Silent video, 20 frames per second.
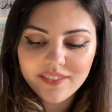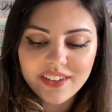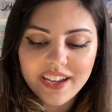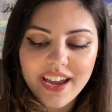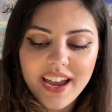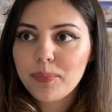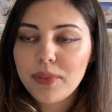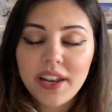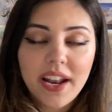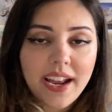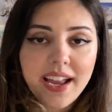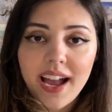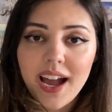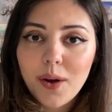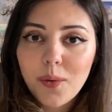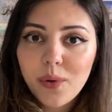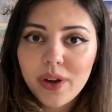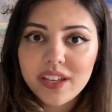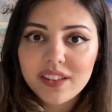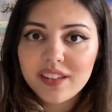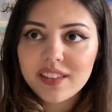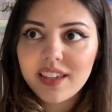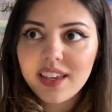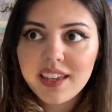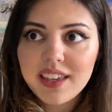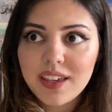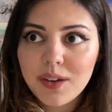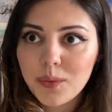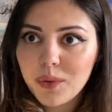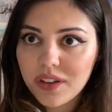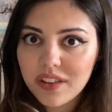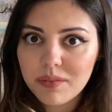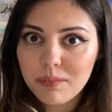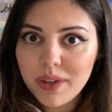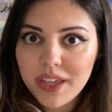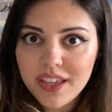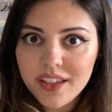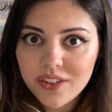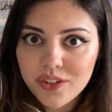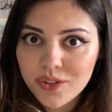it. And I can't wait to take it with
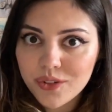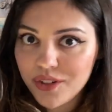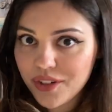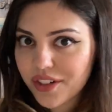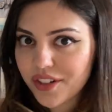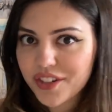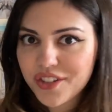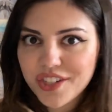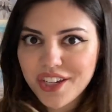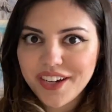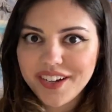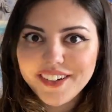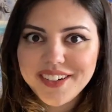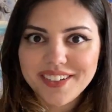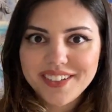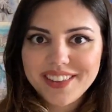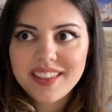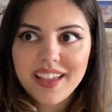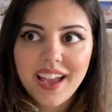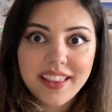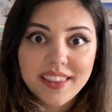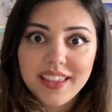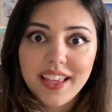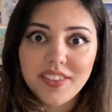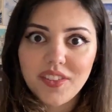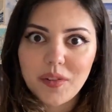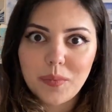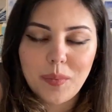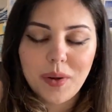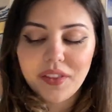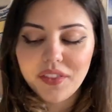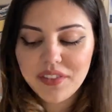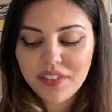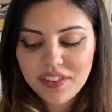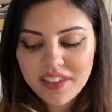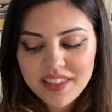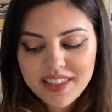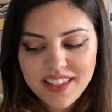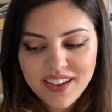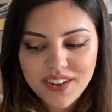me to Yorkshire at the end of the month.
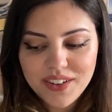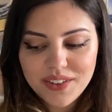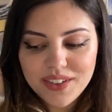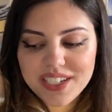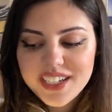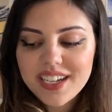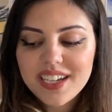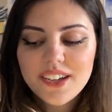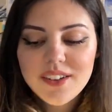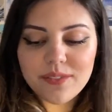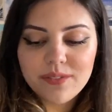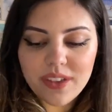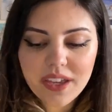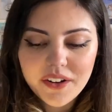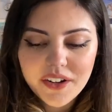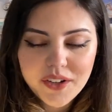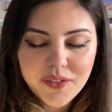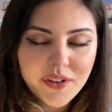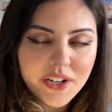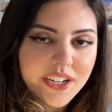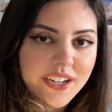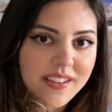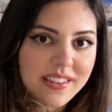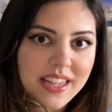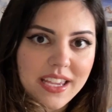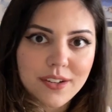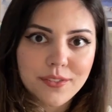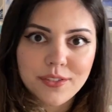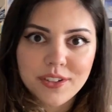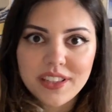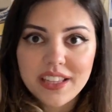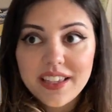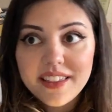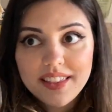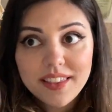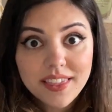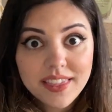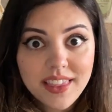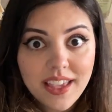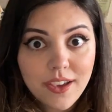So very, very excited for this
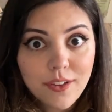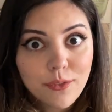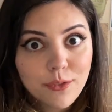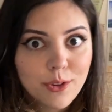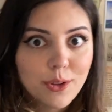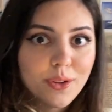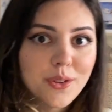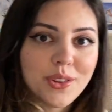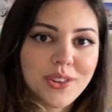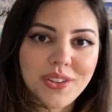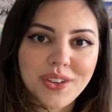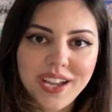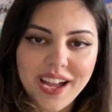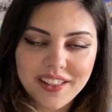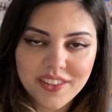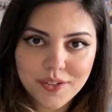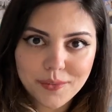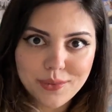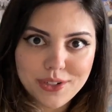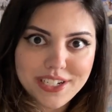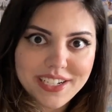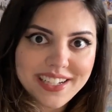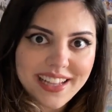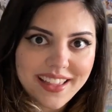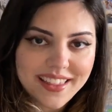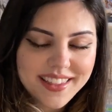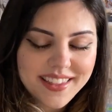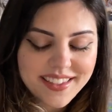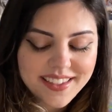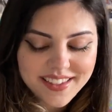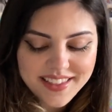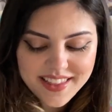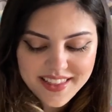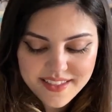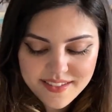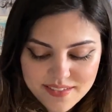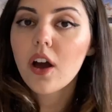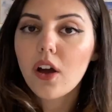and thankful to Canterbury Classics.